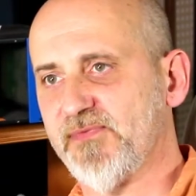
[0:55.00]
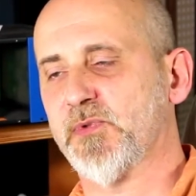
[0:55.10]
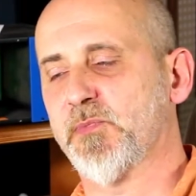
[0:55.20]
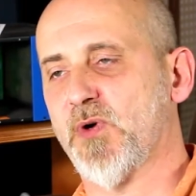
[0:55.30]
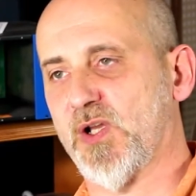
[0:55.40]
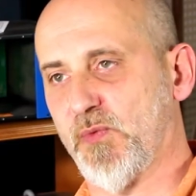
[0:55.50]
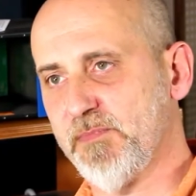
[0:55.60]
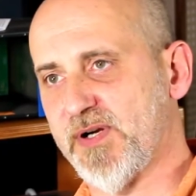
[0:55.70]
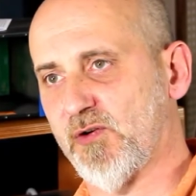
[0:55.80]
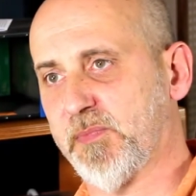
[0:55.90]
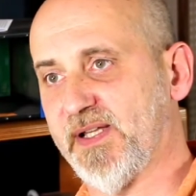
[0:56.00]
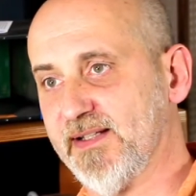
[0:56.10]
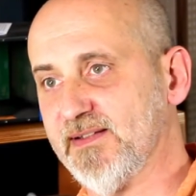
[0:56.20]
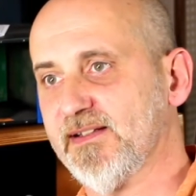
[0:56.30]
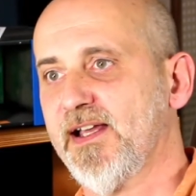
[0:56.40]
from smaller wind power
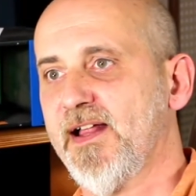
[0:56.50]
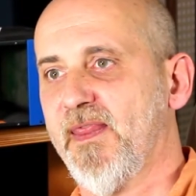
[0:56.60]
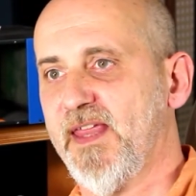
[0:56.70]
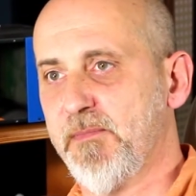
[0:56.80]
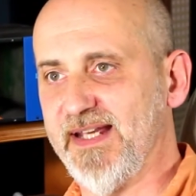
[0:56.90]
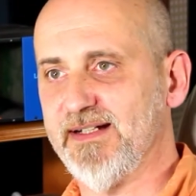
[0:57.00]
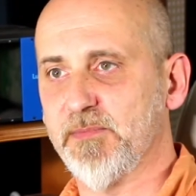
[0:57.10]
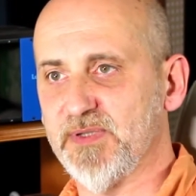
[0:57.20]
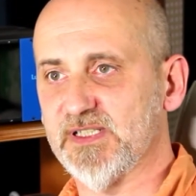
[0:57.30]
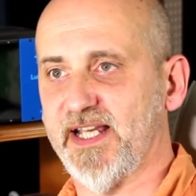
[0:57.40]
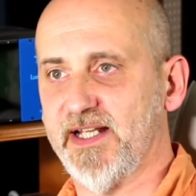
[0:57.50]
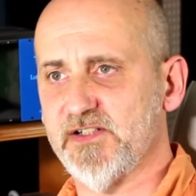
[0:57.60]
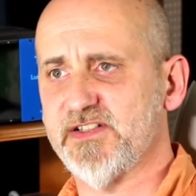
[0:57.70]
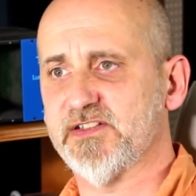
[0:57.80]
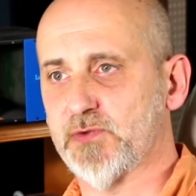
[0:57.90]
plants, they mainly build
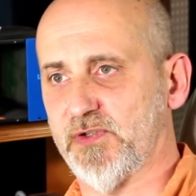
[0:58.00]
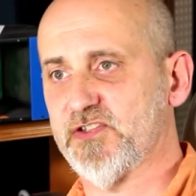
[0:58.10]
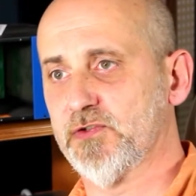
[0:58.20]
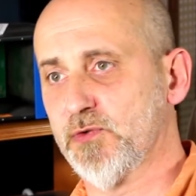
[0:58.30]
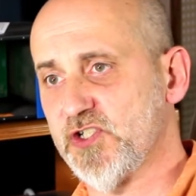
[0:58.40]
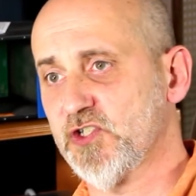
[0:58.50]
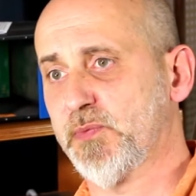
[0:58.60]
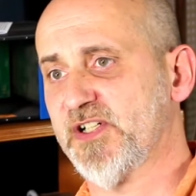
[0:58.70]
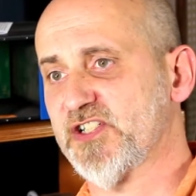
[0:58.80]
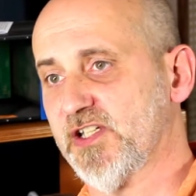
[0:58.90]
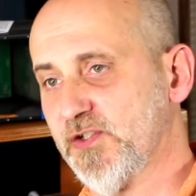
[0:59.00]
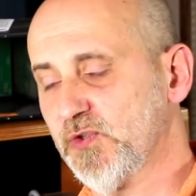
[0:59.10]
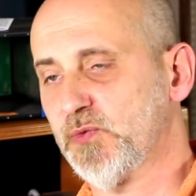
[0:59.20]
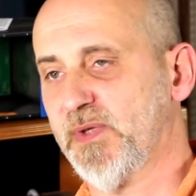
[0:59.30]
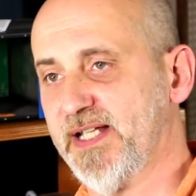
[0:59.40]
energy storage solutions which are
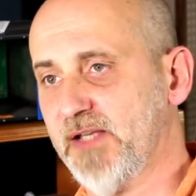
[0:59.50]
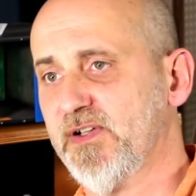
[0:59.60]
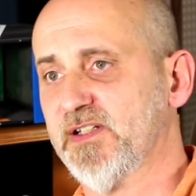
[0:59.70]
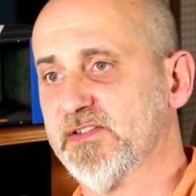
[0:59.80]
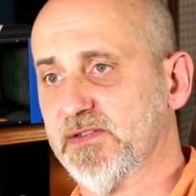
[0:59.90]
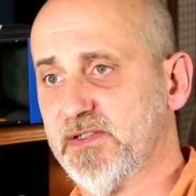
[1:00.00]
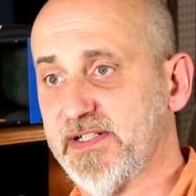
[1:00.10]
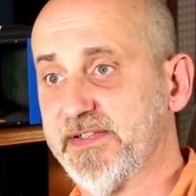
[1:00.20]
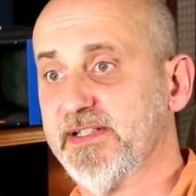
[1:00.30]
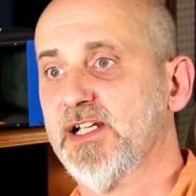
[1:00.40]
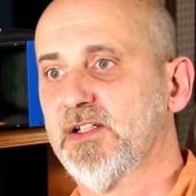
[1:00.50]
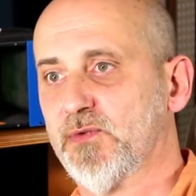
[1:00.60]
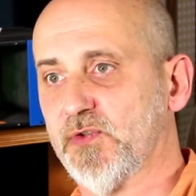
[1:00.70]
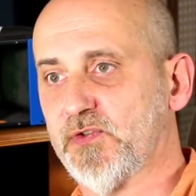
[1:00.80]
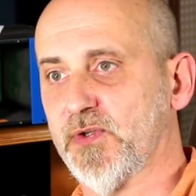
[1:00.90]
used whenever it's necessary
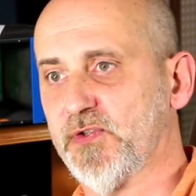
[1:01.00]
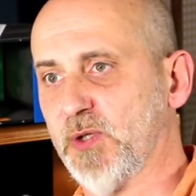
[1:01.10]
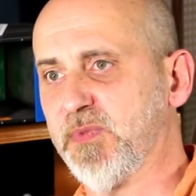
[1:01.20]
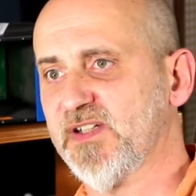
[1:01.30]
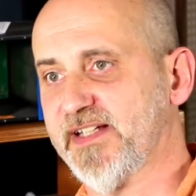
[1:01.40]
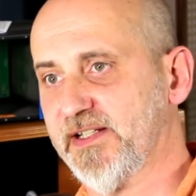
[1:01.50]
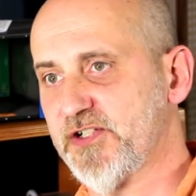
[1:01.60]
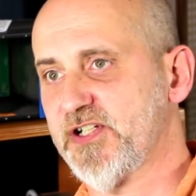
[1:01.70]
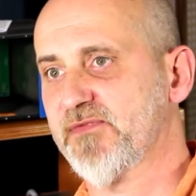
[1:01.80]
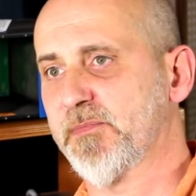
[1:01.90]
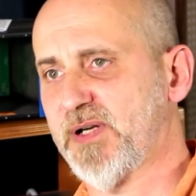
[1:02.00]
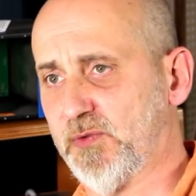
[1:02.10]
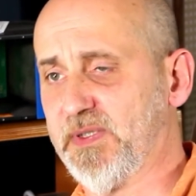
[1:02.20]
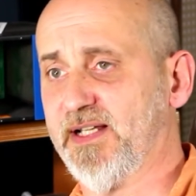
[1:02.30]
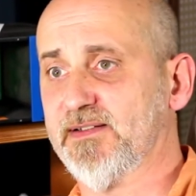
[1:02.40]
to store surplus energy from
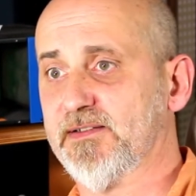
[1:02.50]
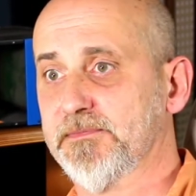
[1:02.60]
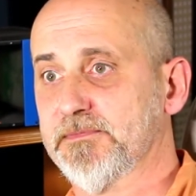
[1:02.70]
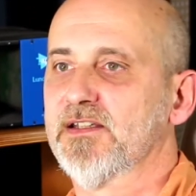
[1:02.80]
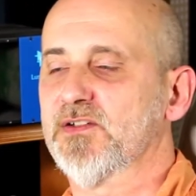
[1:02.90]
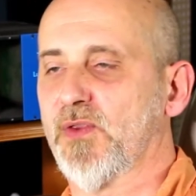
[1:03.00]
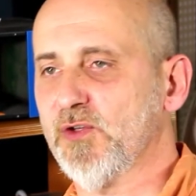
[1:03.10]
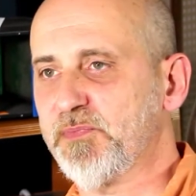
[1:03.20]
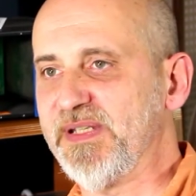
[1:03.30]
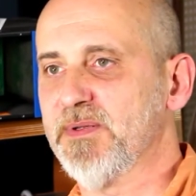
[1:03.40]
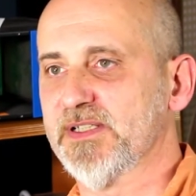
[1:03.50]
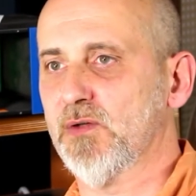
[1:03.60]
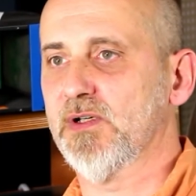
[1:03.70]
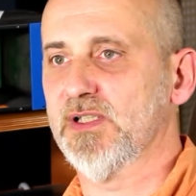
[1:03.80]
power plants. So those people know a